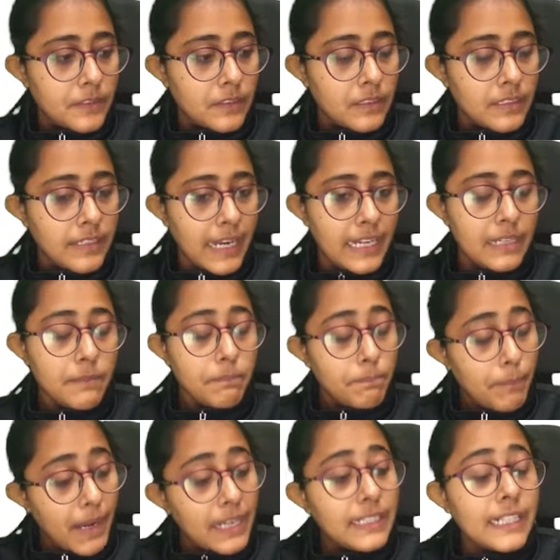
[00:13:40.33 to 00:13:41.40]
right?
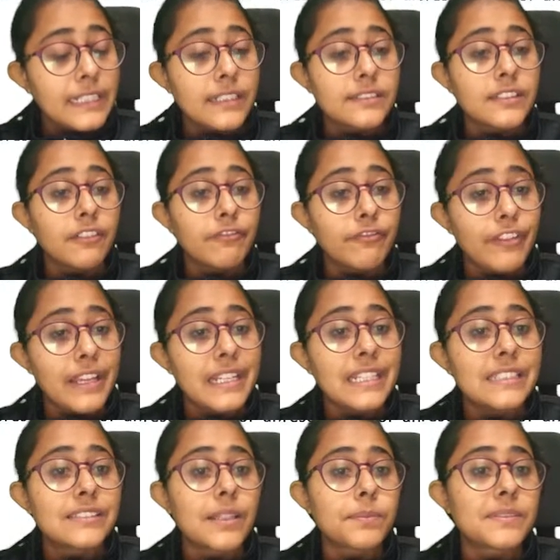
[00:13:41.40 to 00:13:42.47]
But it is a very
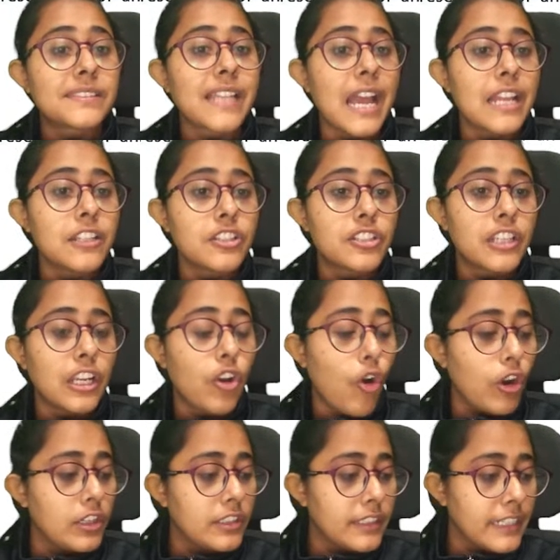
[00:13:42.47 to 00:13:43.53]
substantial
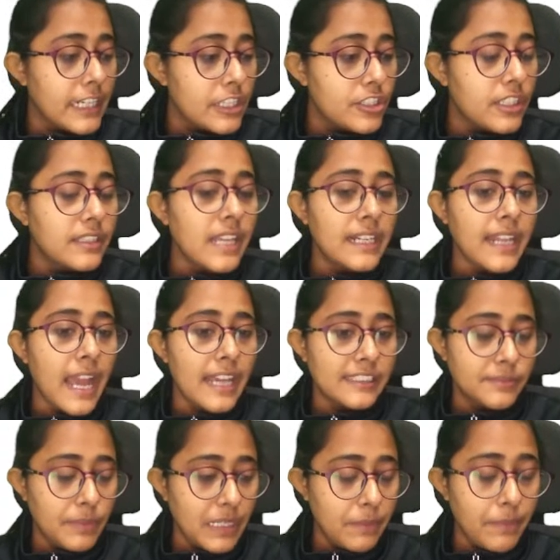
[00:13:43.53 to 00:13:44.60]
alteration that has
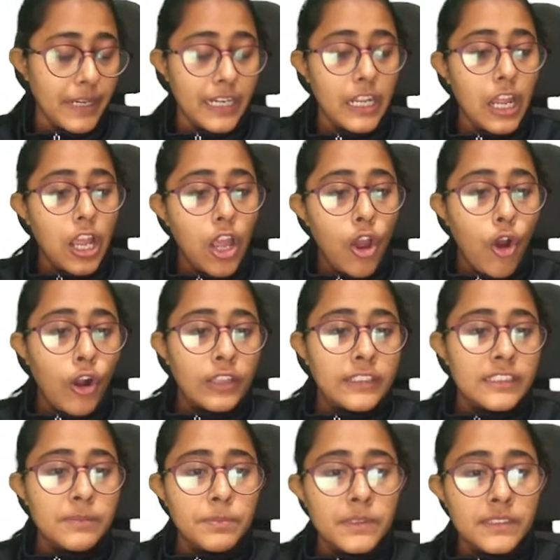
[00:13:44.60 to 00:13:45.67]
been made. Or
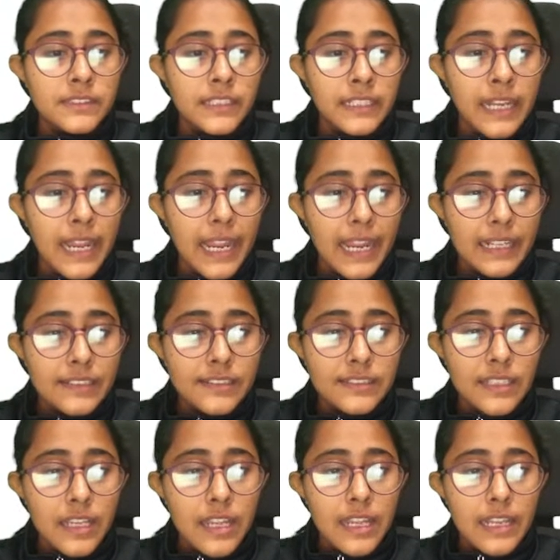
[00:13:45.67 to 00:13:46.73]
this person X
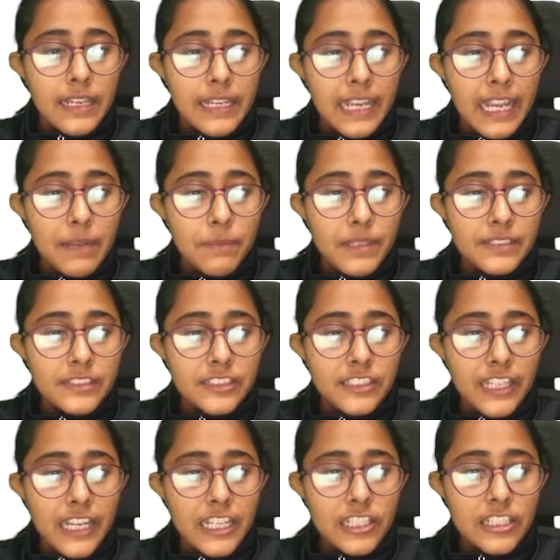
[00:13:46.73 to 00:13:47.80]
name is
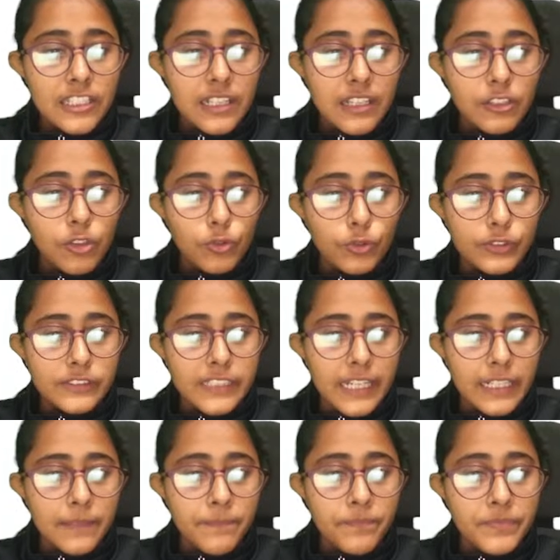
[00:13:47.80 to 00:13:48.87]
changed to Z.
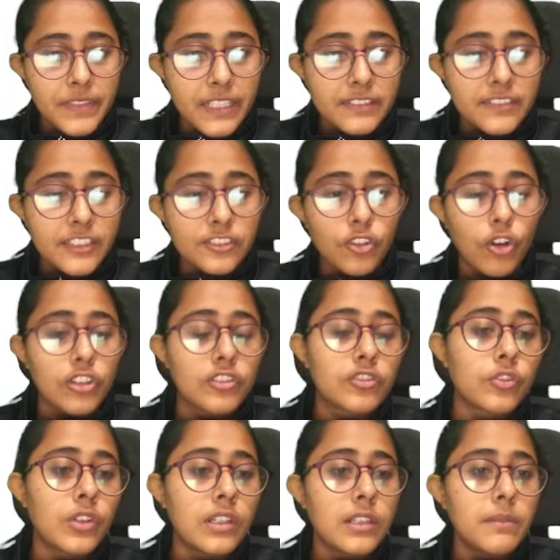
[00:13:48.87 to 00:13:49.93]
This is also
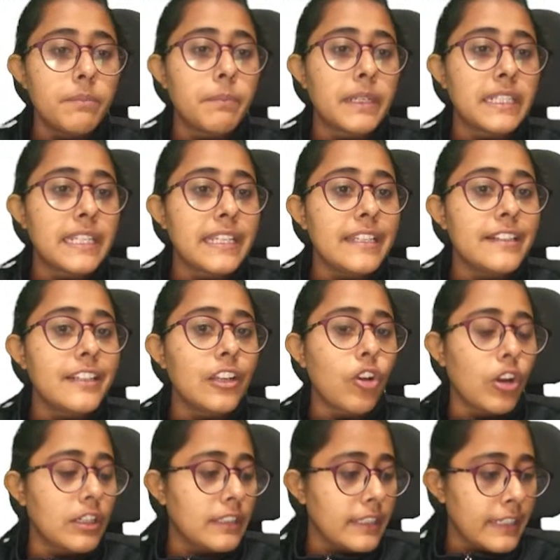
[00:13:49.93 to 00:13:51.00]
a material
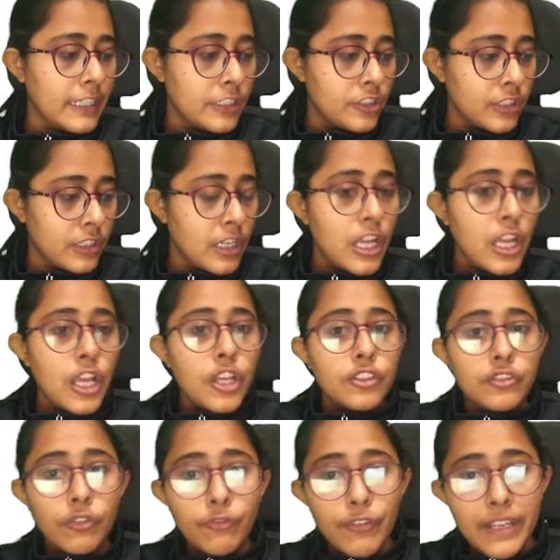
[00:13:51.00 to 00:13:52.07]
alteration.
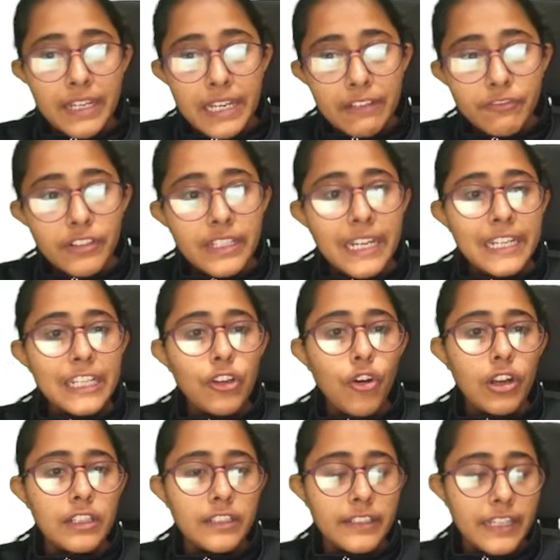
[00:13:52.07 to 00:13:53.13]
So whenever any
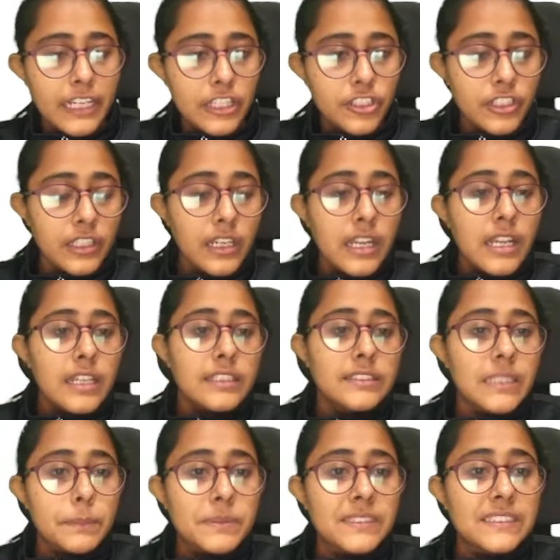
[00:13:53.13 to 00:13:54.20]
alteration
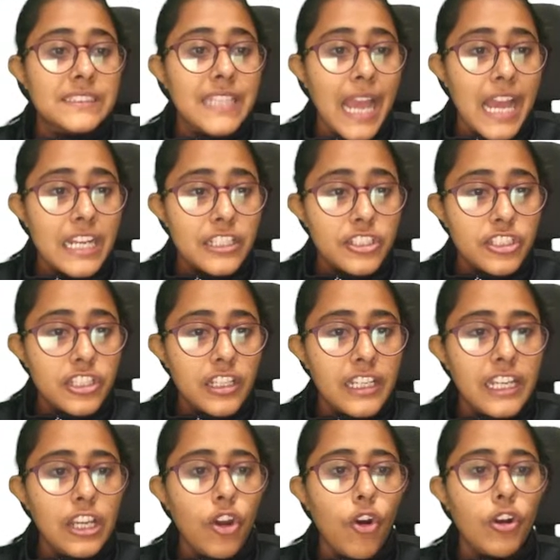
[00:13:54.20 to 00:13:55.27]
substantially
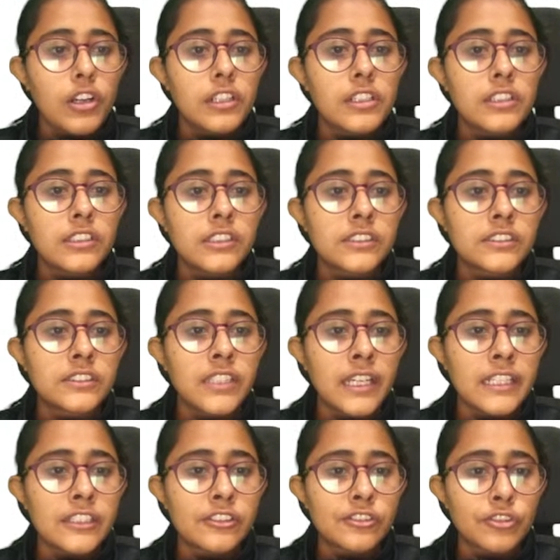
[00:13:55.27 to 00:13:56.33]
alters the
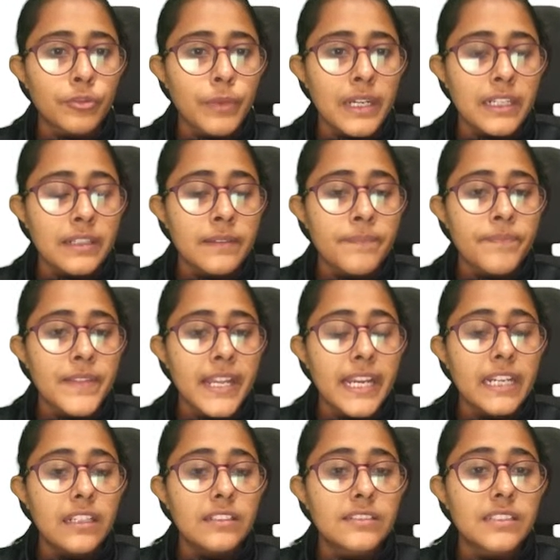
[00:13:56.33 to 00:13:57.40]
instrument,
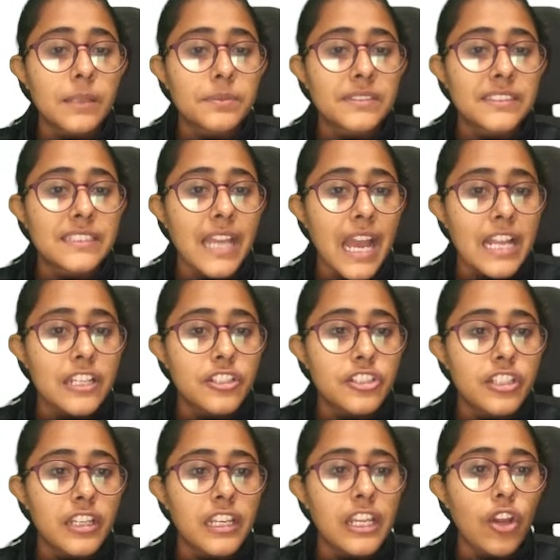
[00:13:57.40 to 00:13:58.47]
it
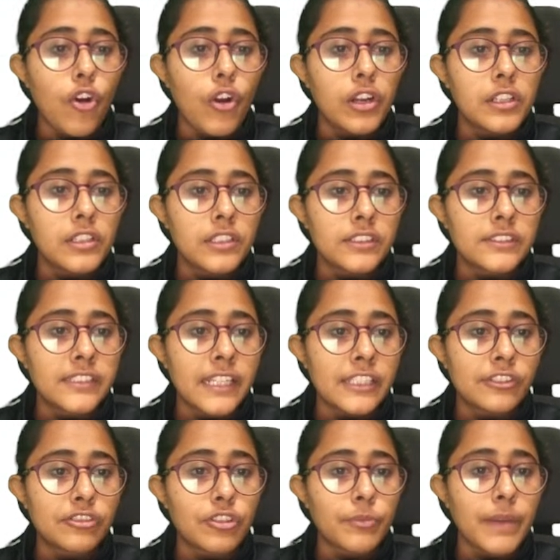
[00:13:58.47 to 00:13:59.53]
substantially alters the
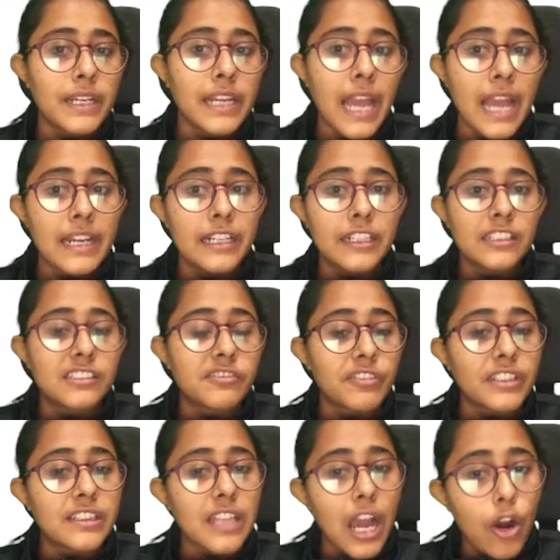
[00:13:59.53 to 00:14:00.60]
instrument and it is
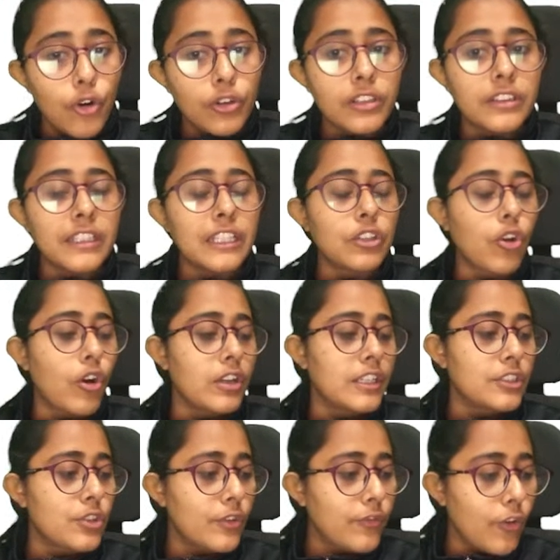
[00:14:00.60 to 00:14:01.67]
without the
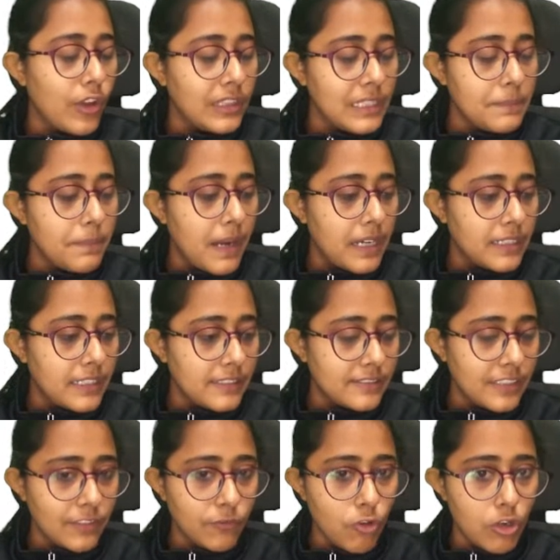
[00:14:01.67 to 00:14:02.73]
knowledge of all the parties
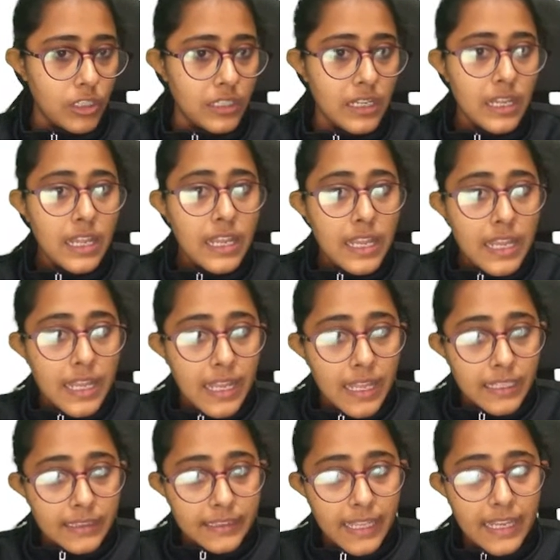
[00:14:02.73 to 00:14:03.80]
involved,
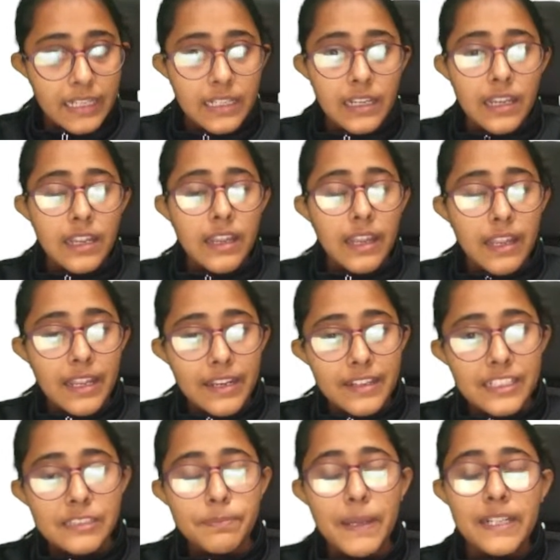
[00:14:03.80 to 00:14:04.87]
then
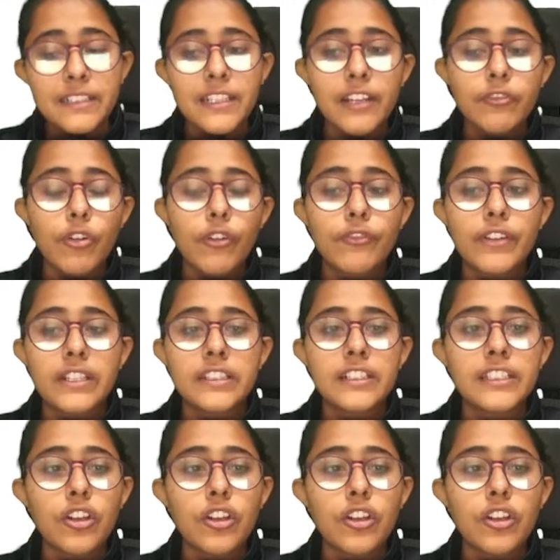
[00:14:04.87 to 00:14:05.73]
irrespective of whether the